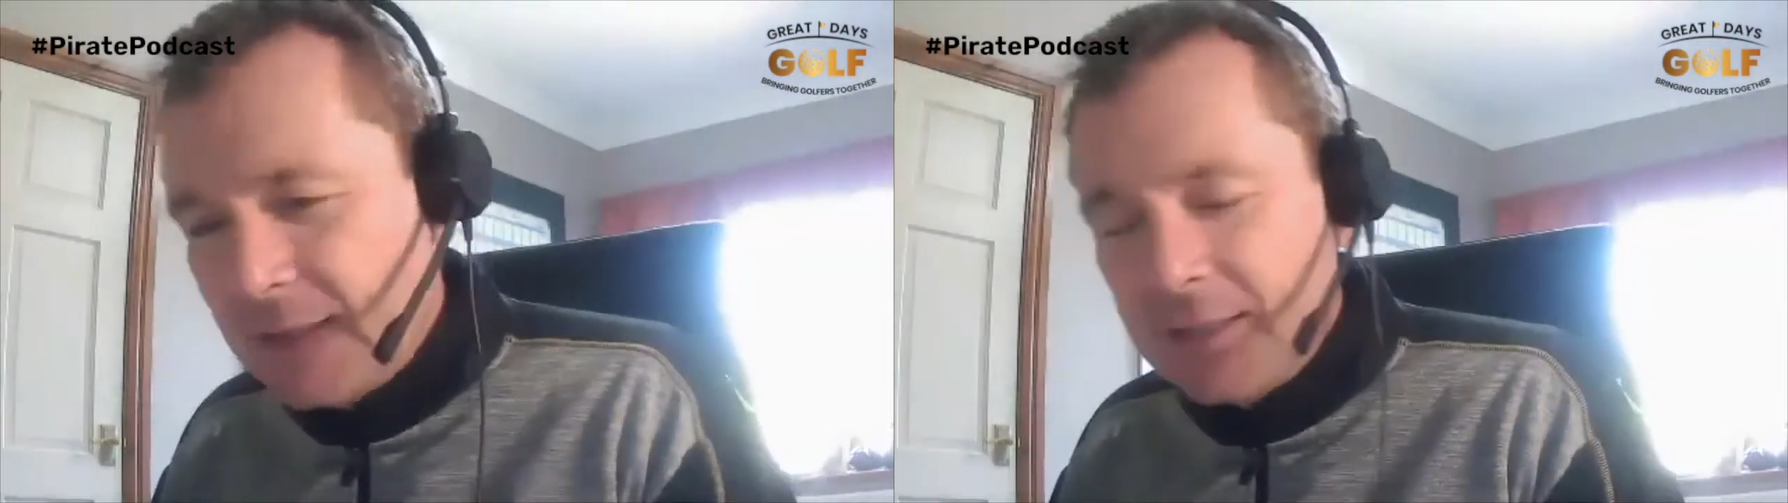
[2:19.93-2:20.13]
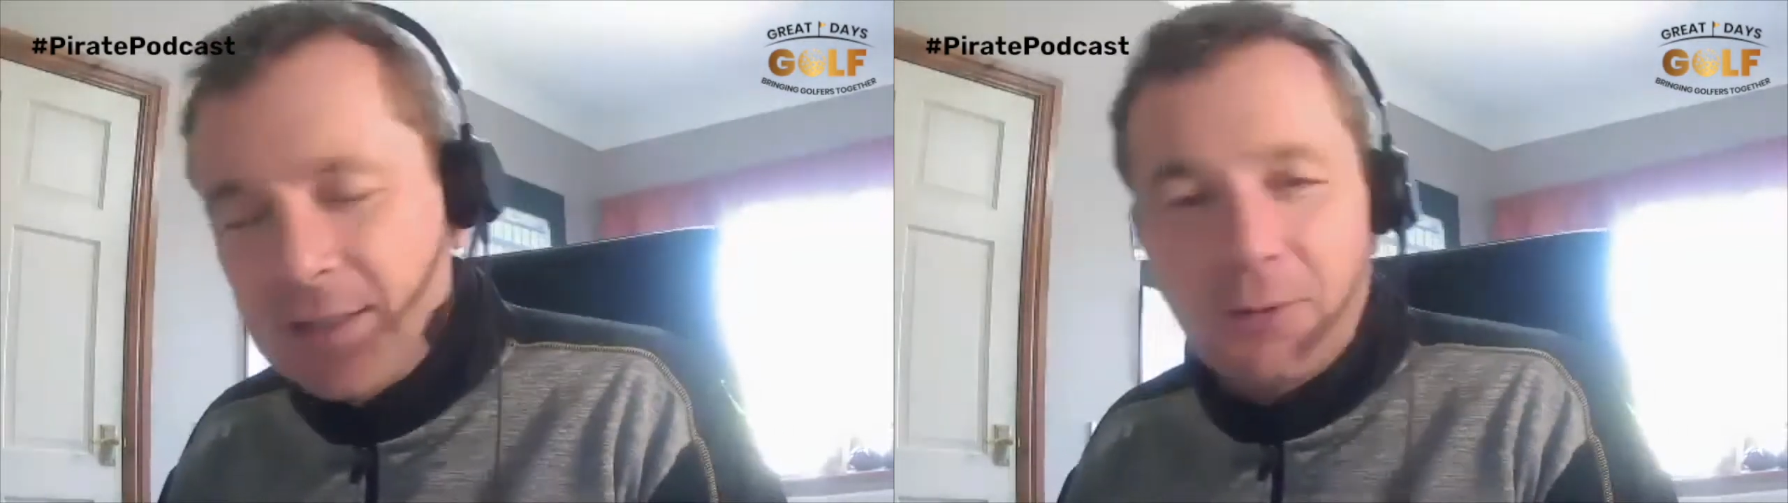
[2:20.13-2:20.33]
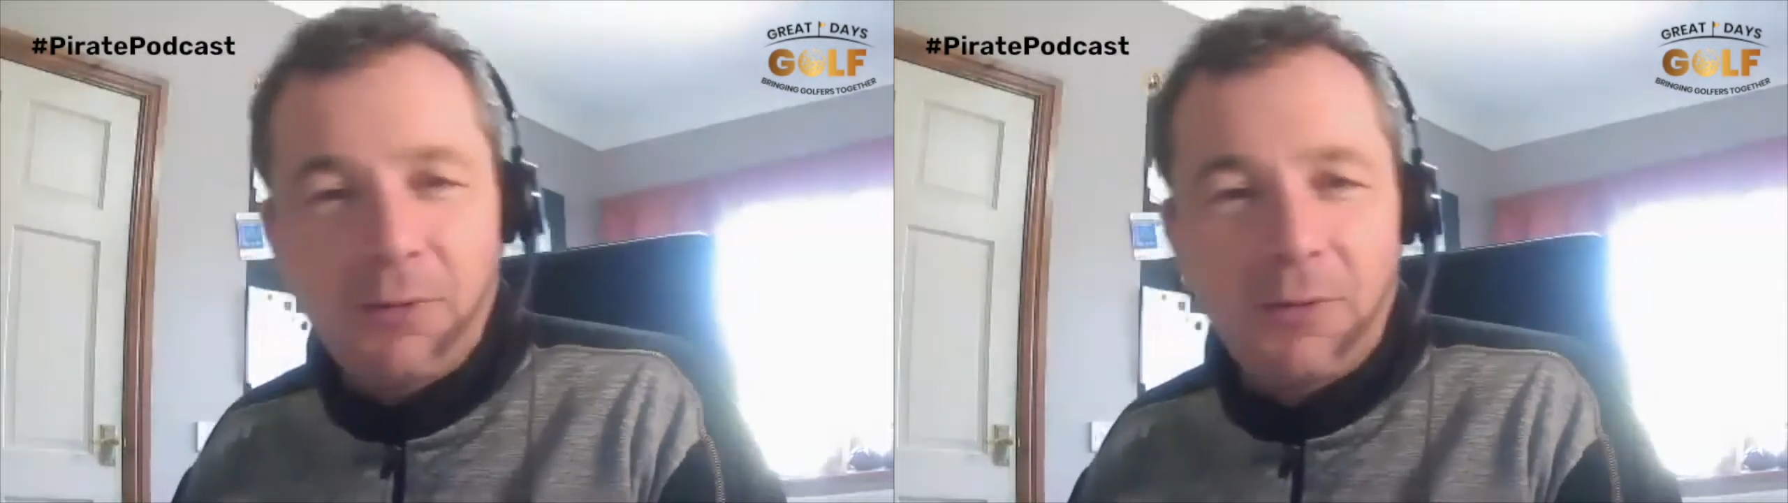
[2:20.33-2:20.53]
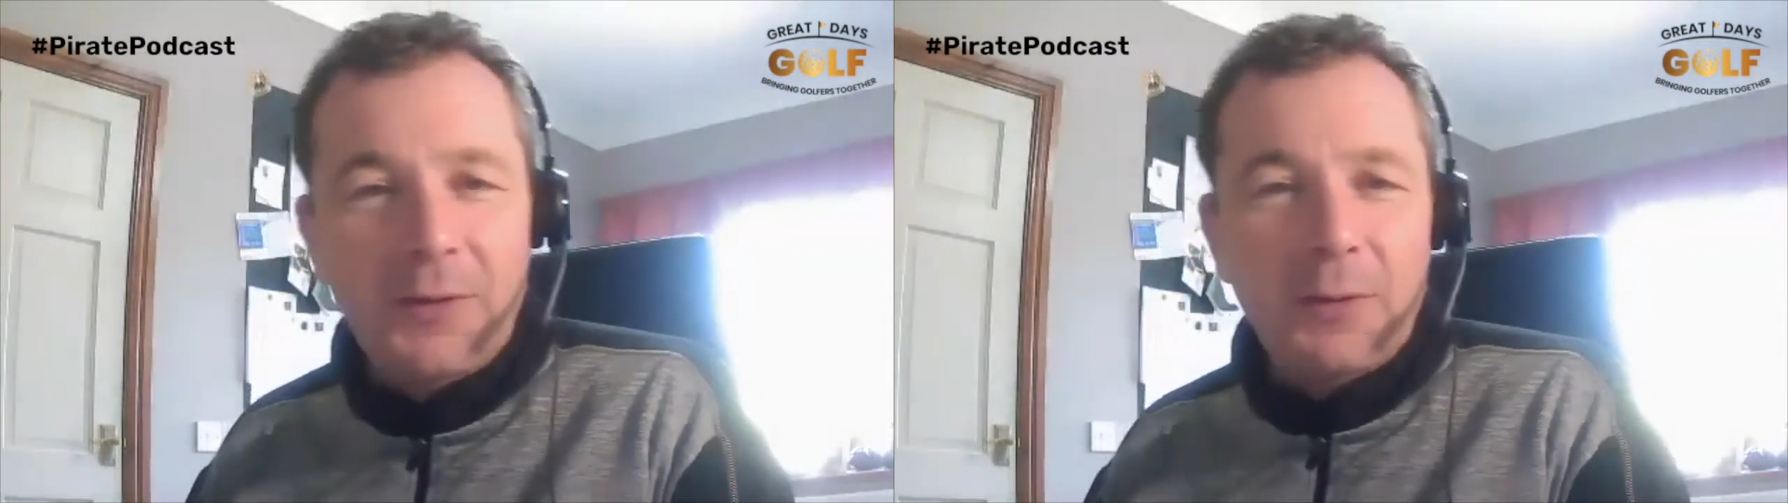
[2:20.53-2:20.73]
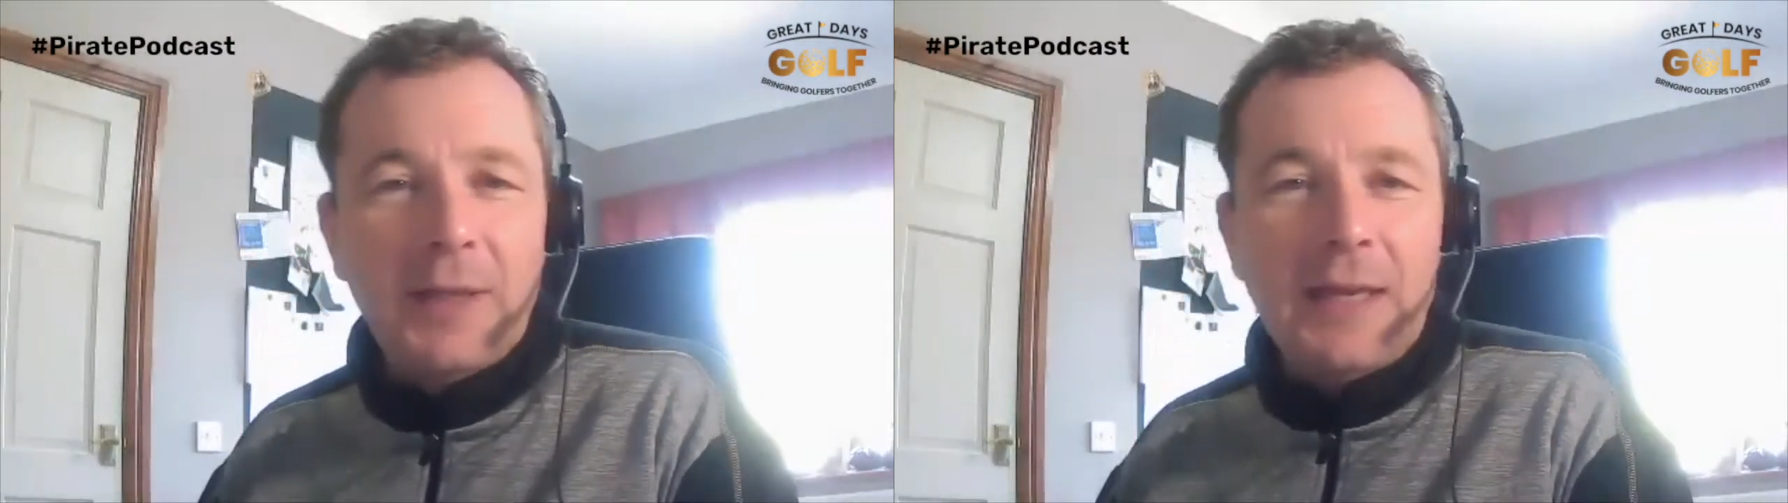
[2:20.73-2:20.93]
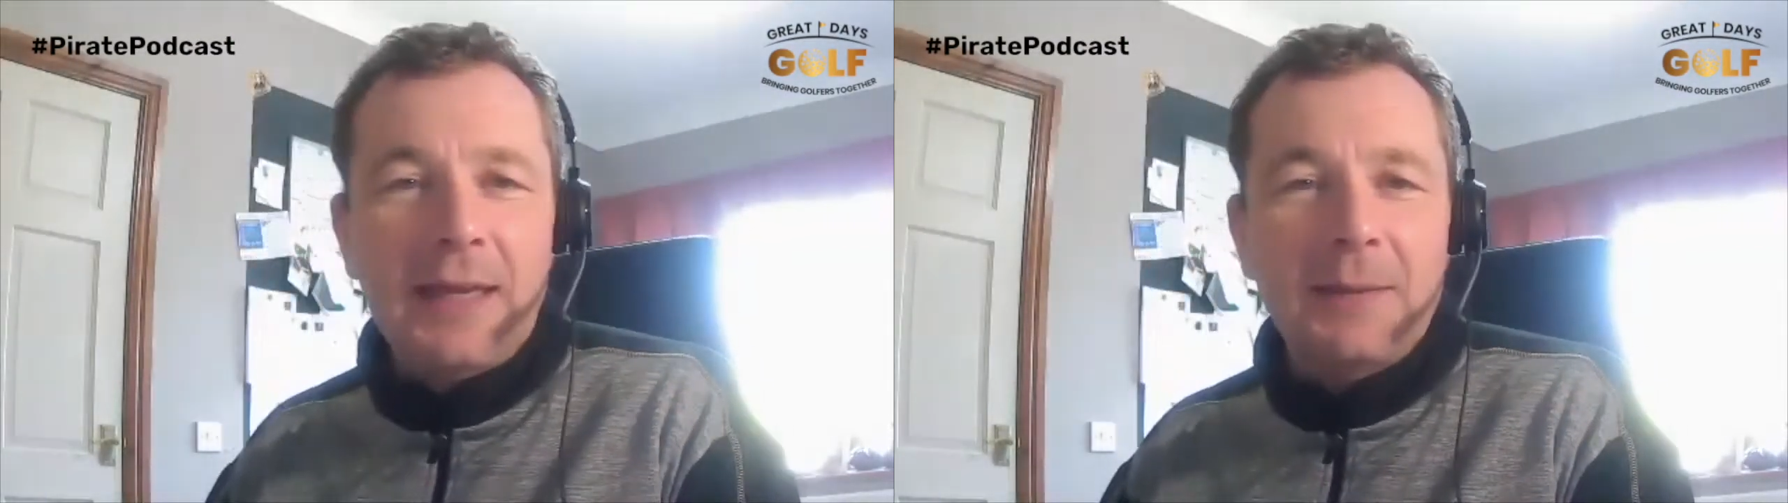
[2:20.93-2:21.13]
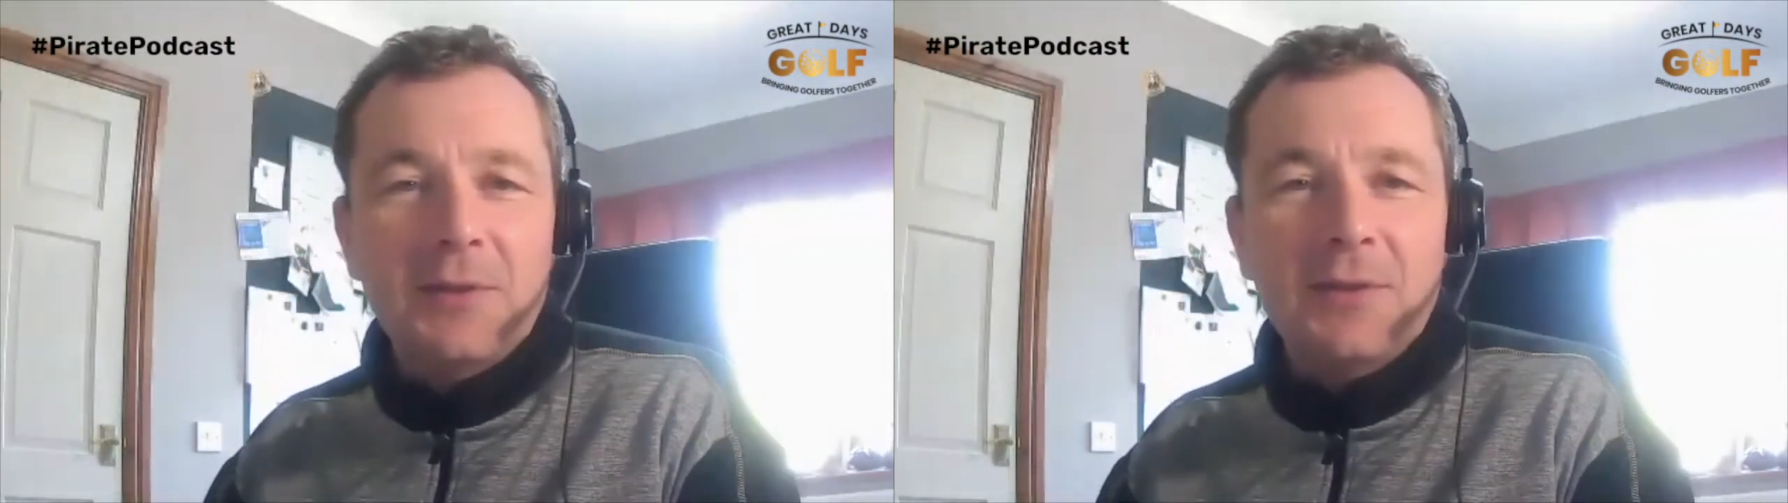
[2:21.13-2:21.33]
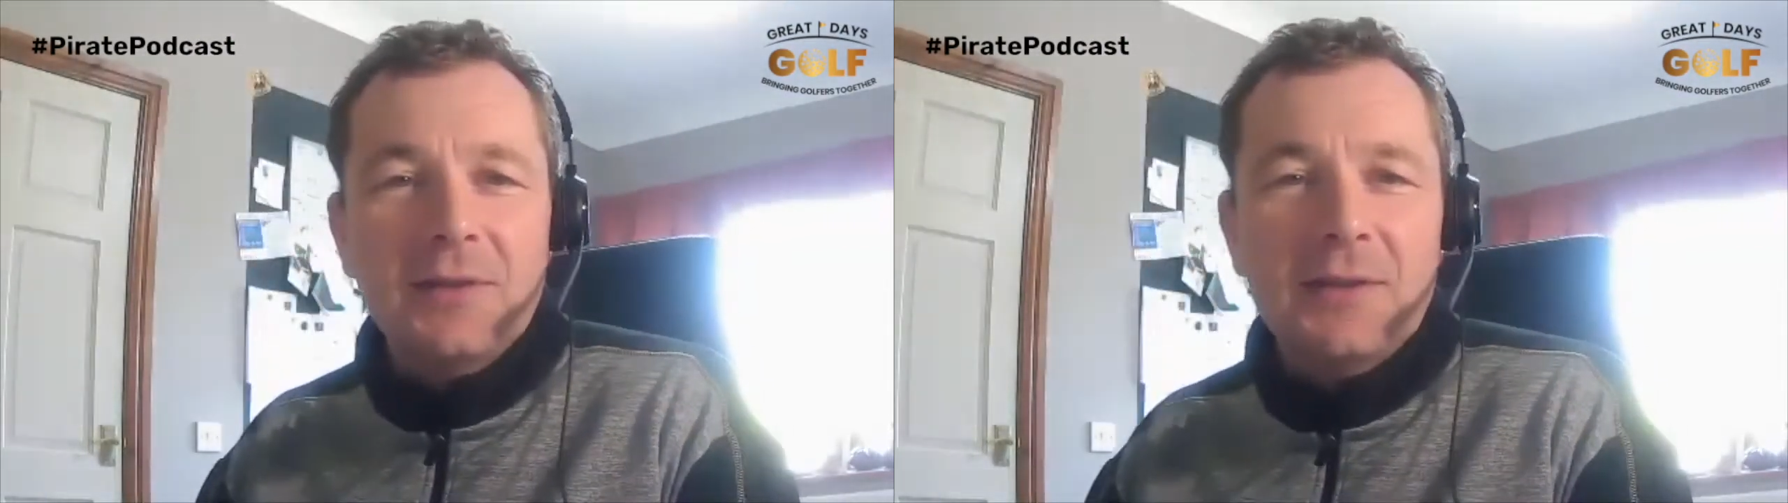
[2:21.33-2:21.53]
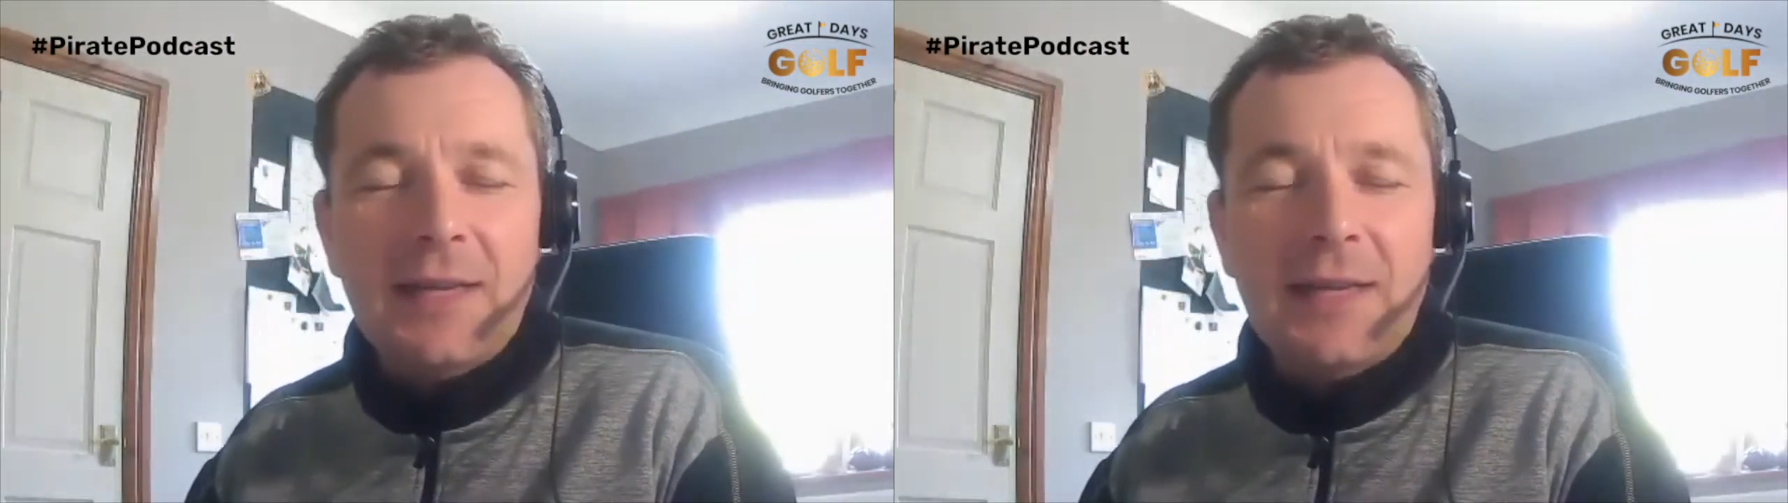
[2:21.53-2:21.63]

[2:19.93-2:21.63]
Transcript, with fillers: I had to do a review of the games